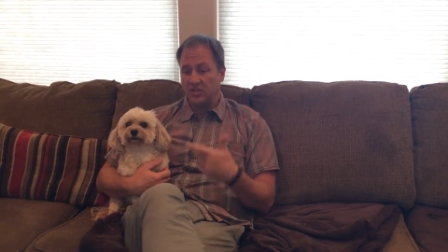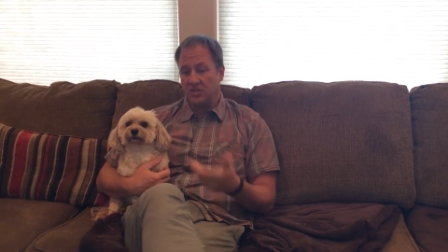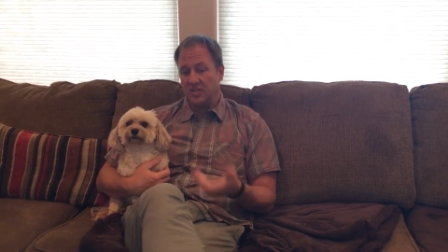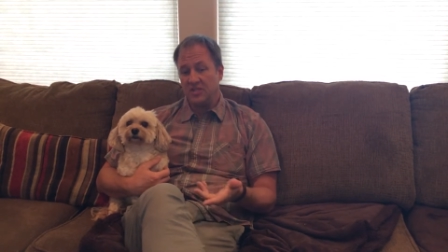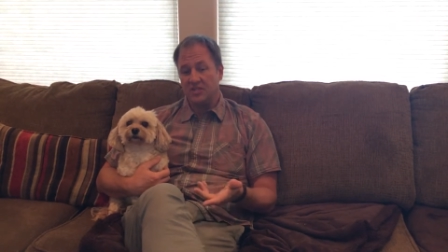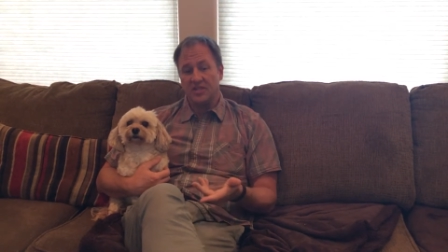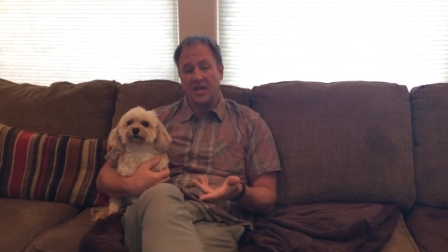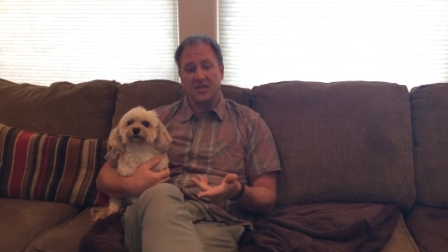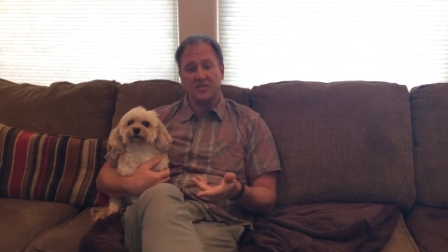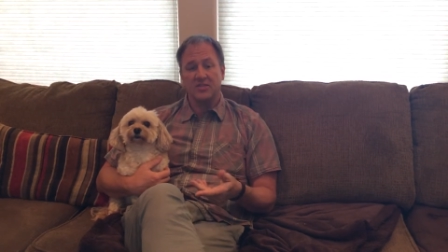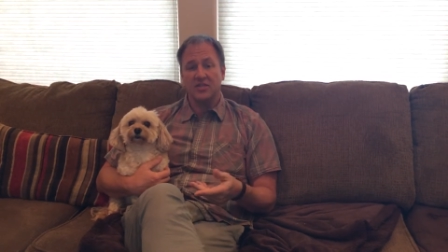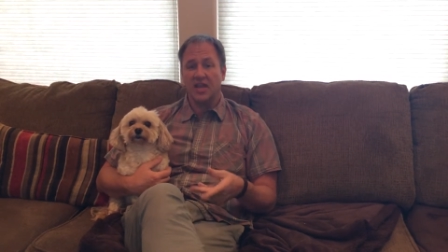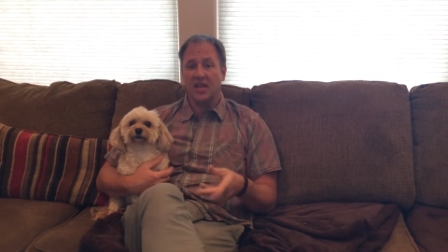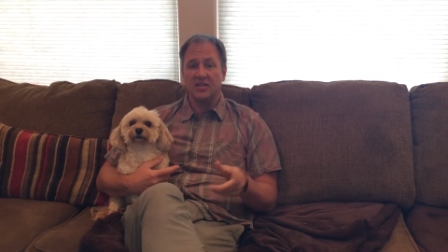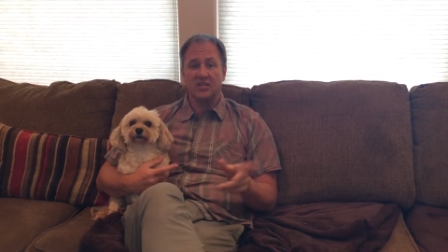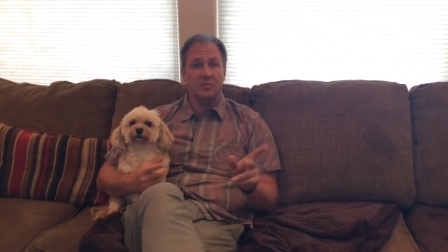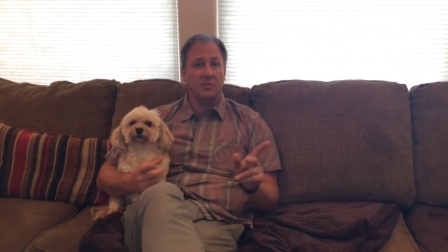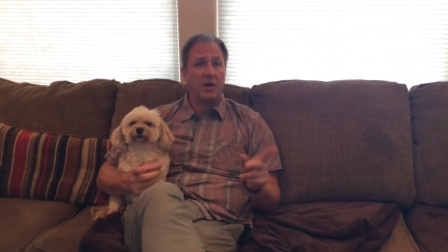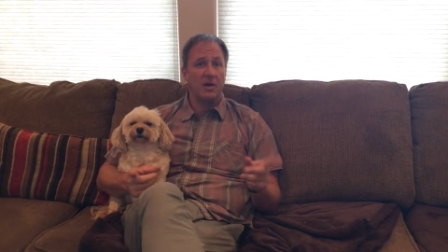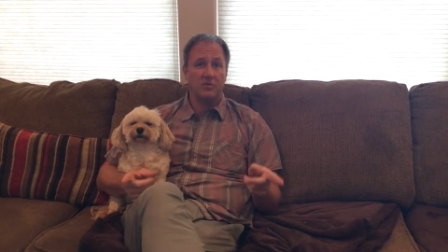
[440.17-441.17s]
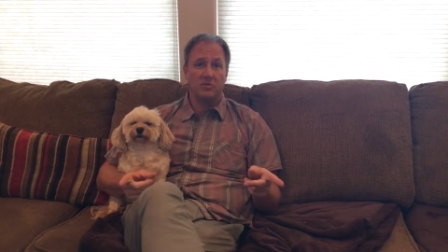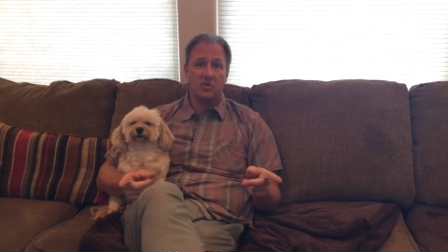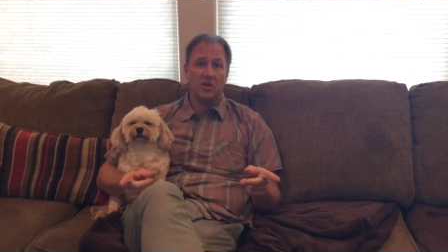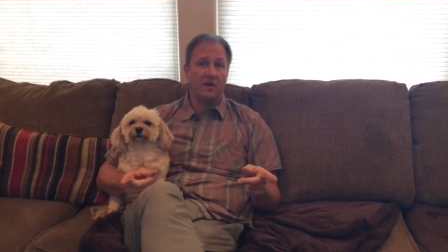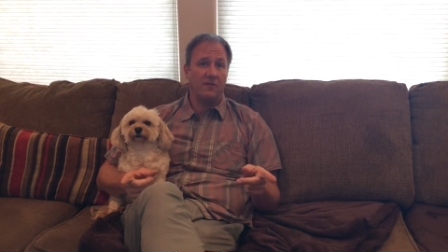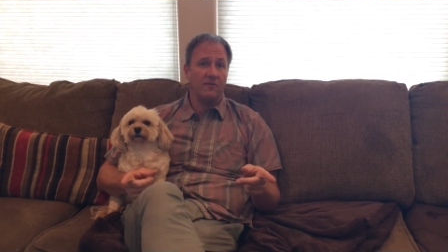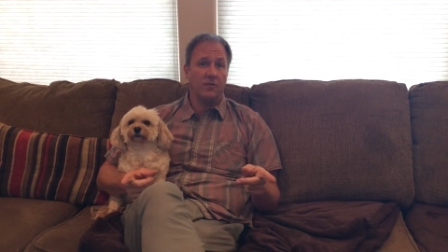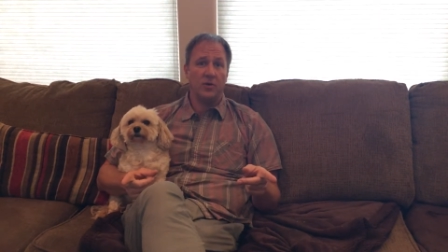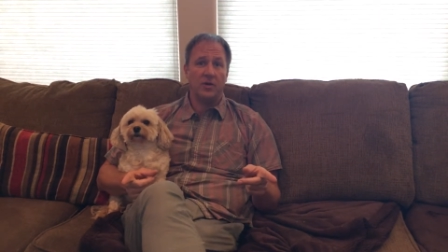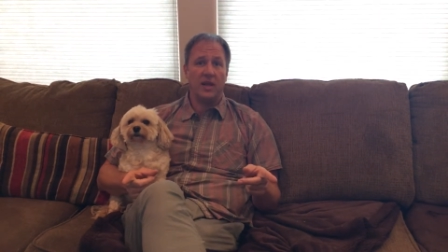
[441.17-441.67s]
in these guys' case, about
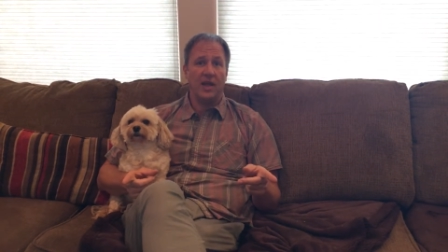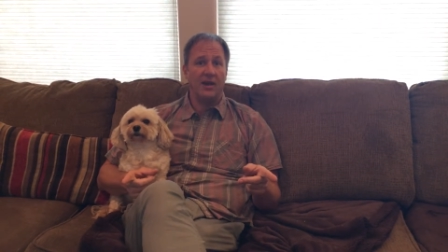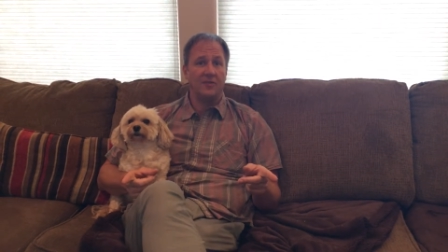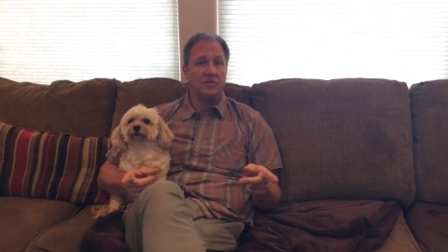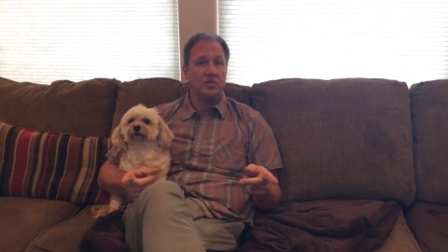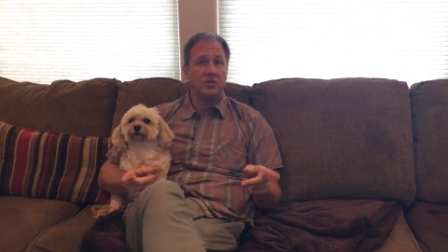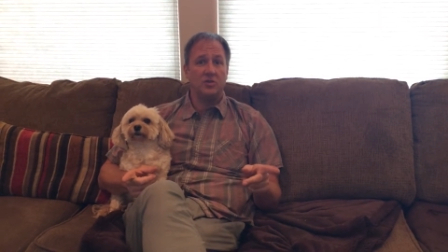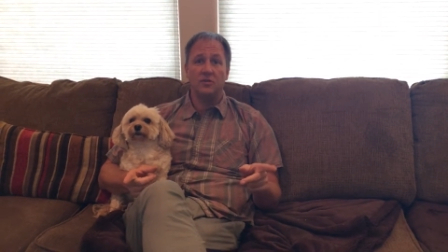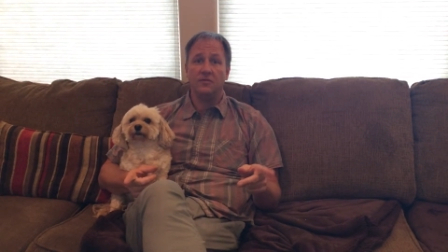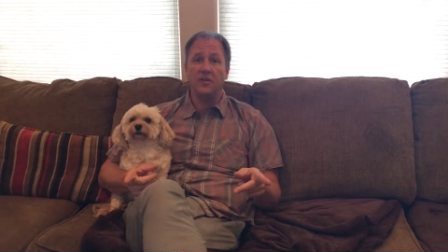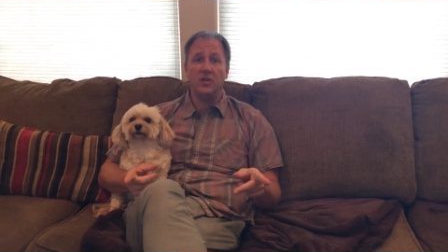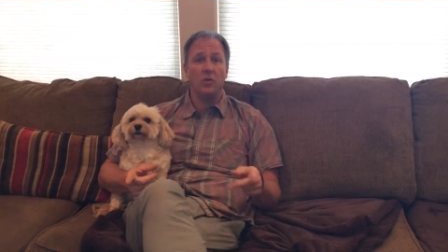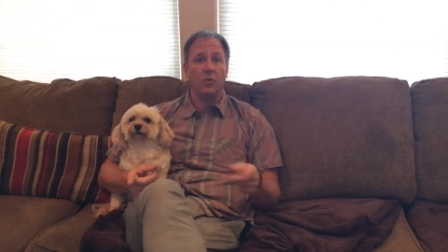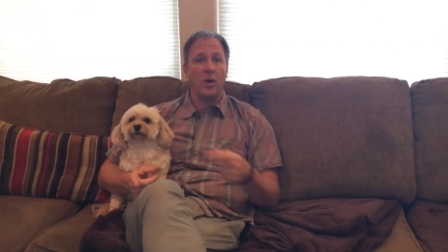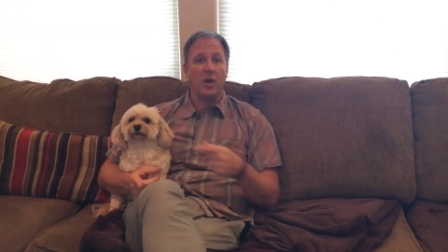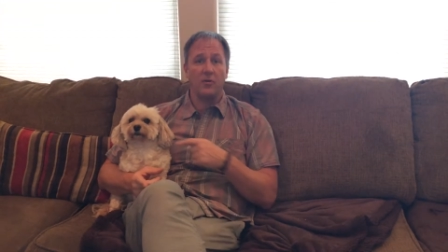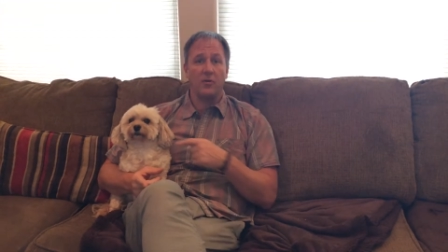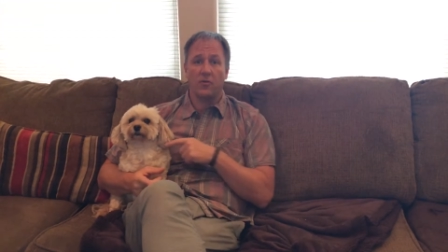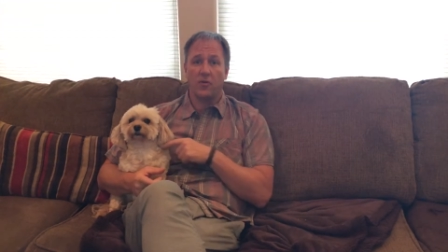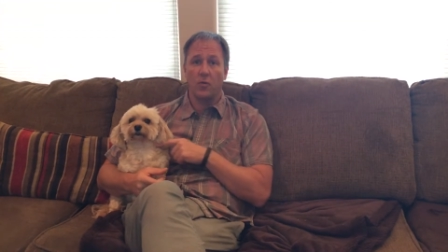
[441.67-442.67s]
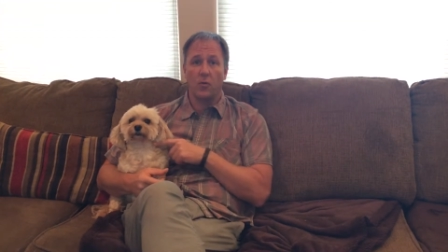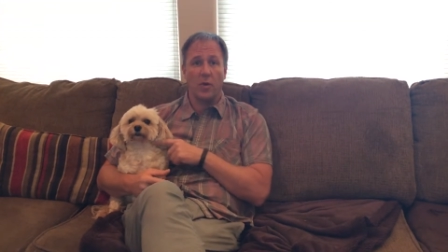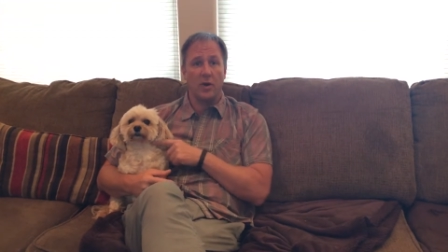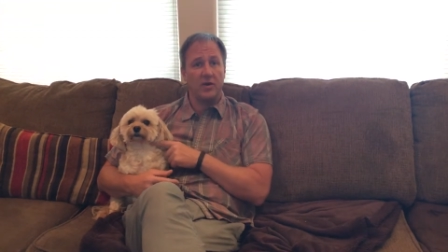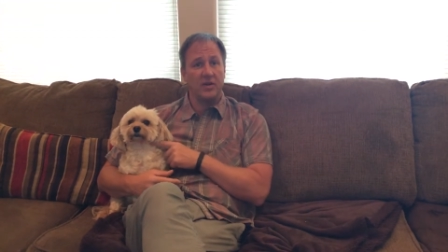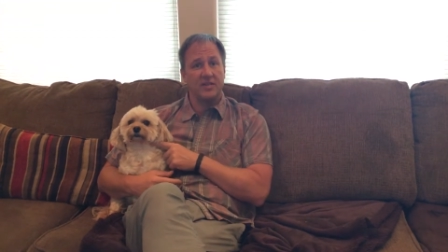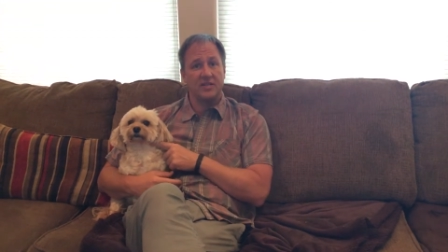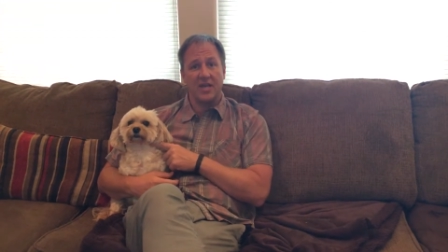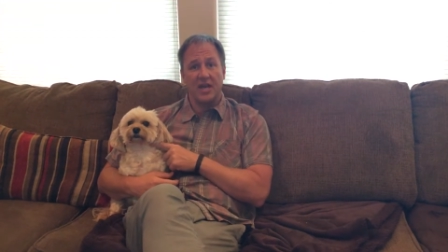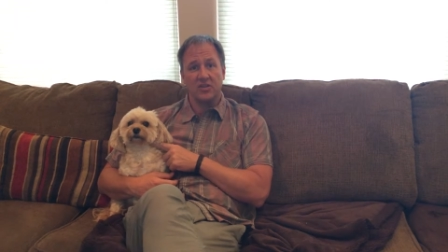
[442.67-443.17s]
a foot and a half to two feet away from where
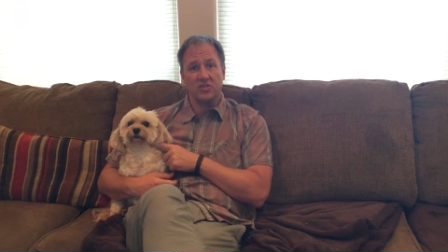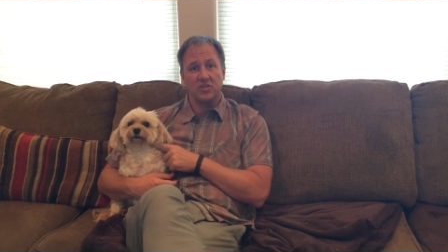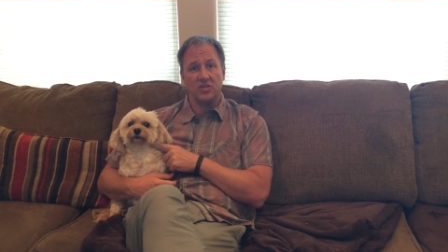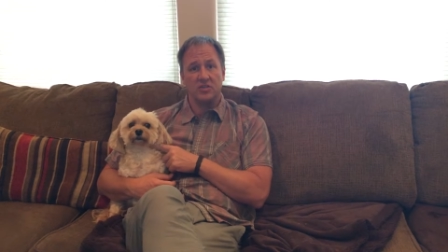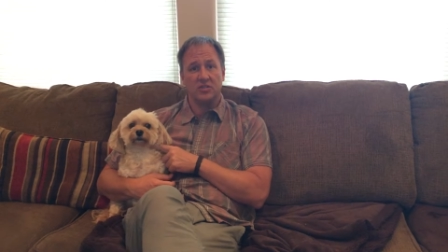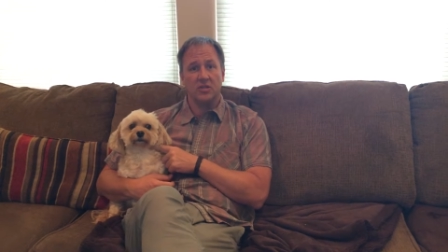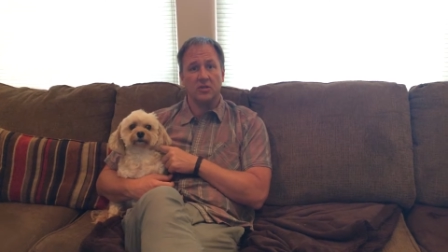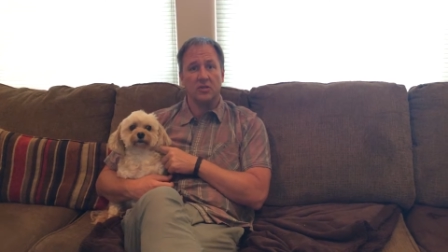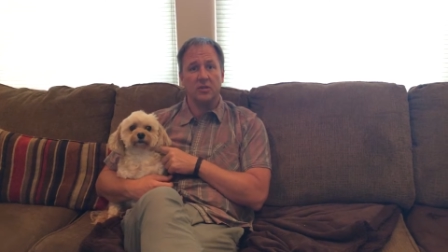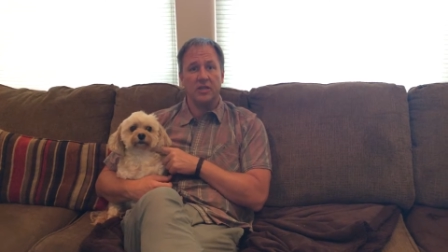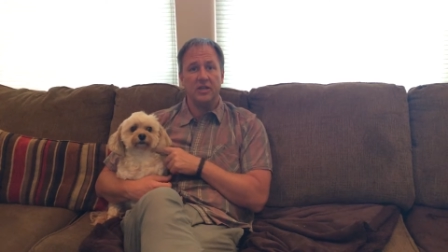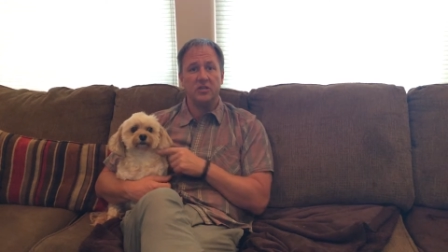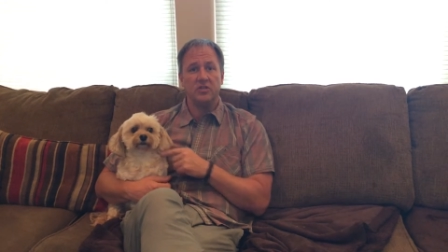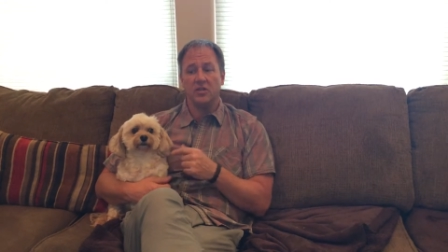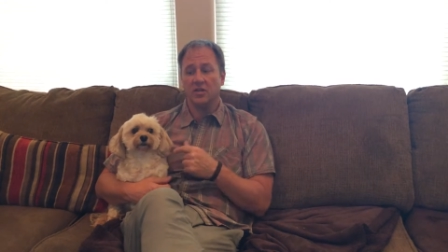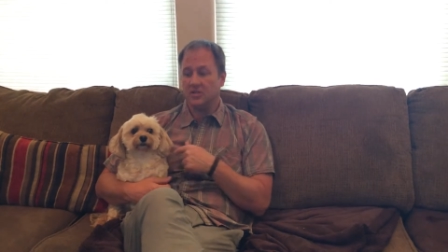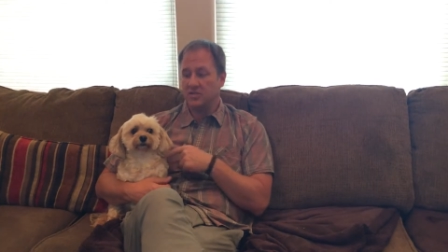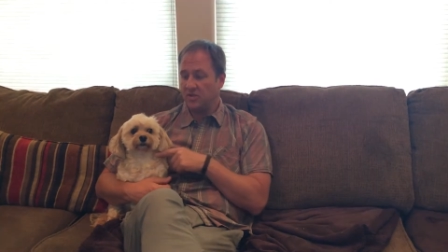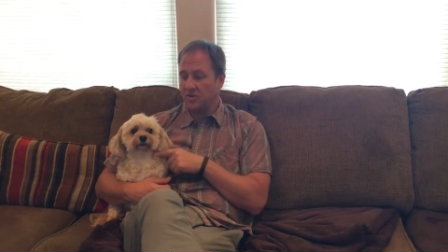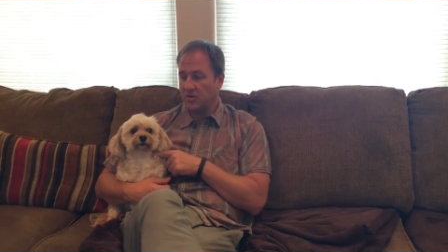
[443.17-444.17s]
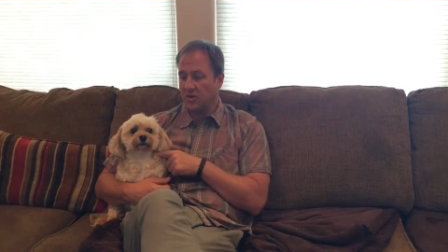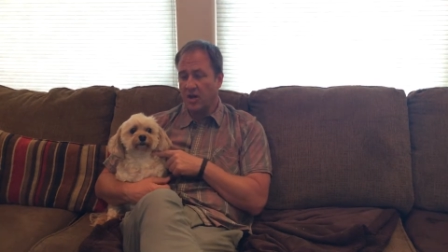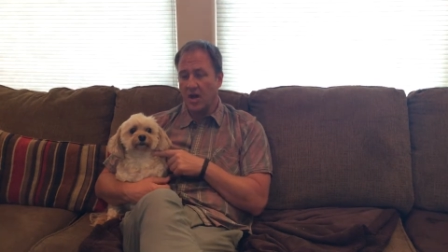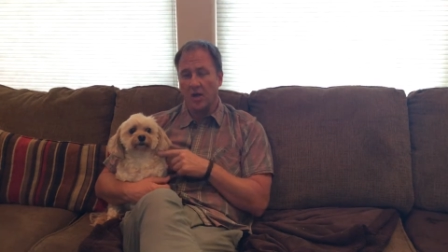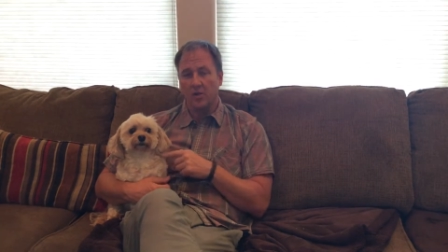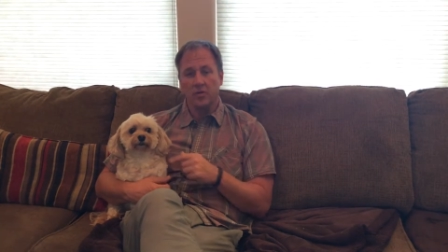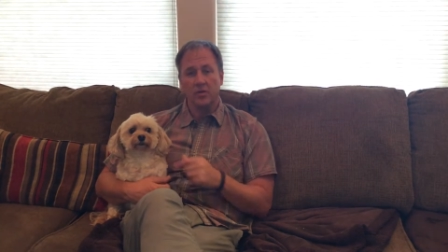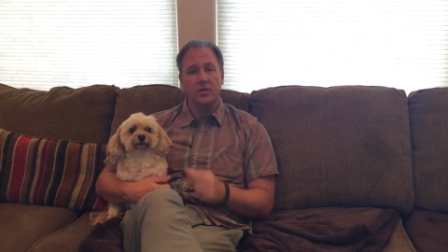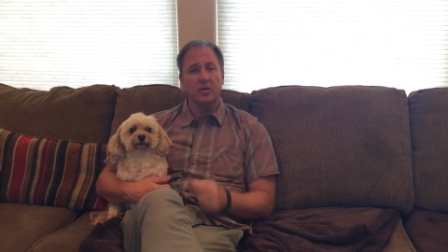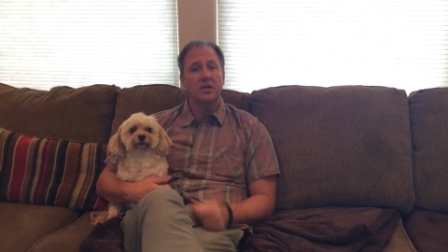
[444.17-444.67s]
it attaches to their leash, uh, to their
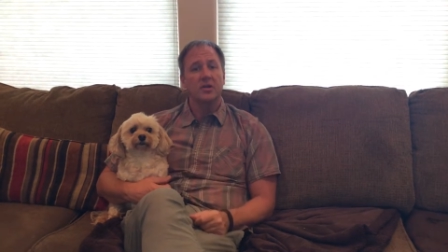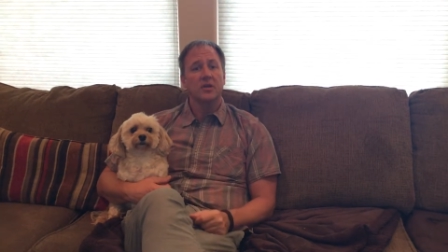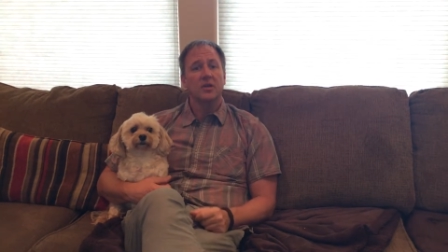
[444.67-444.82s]
collar.